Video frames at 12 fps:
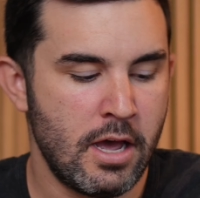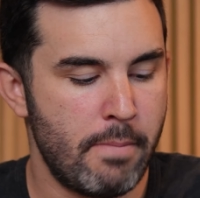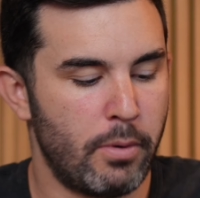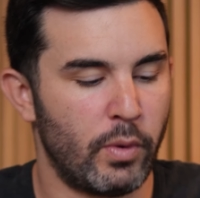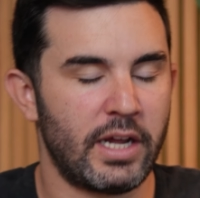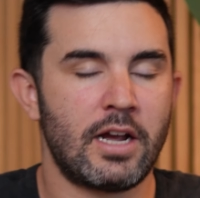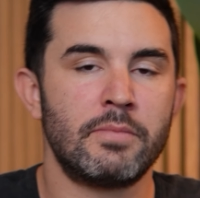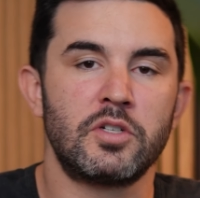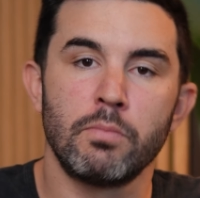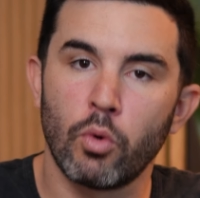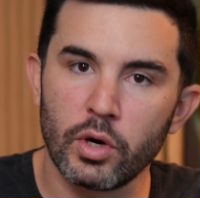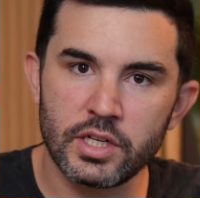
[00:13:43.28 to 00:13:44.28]
But when it comes to
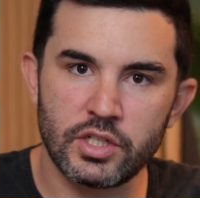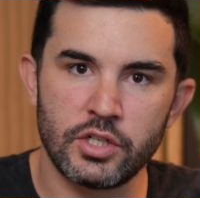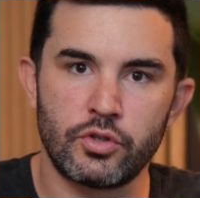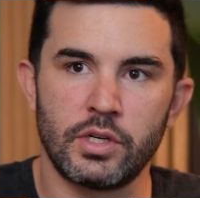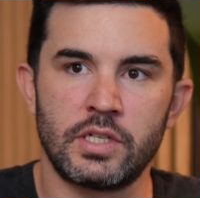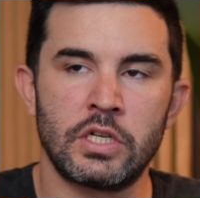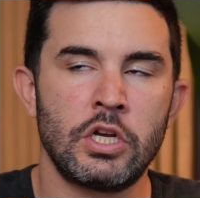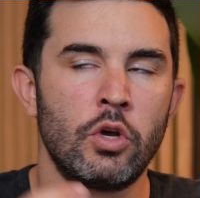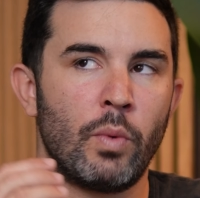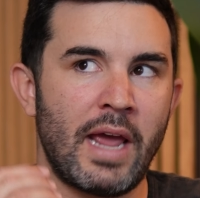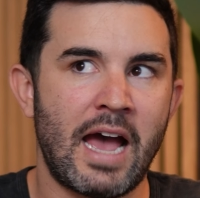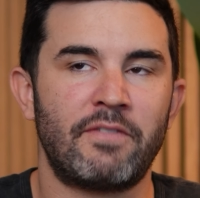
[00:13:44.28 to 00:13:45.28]
mortgage interest,
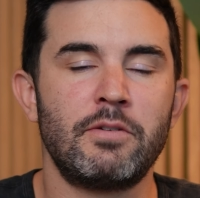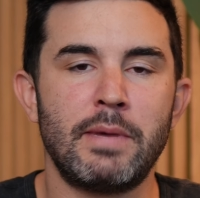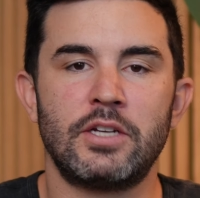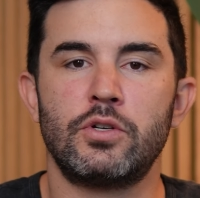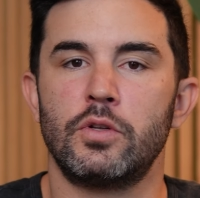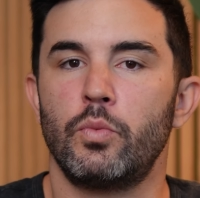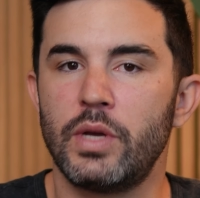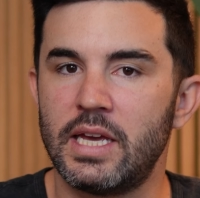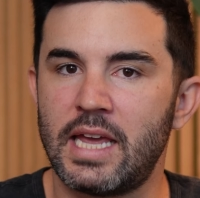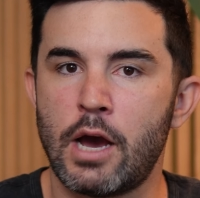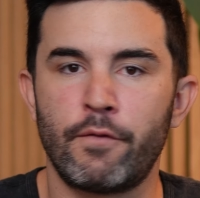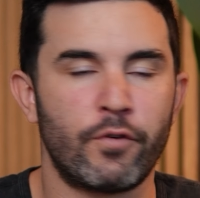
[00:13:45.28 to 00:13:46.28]
we have to make sure that we
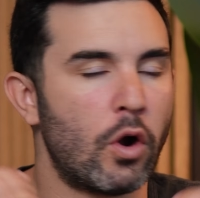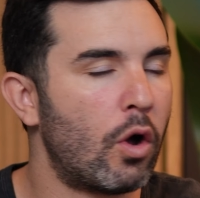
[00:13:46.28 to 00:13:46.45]
account for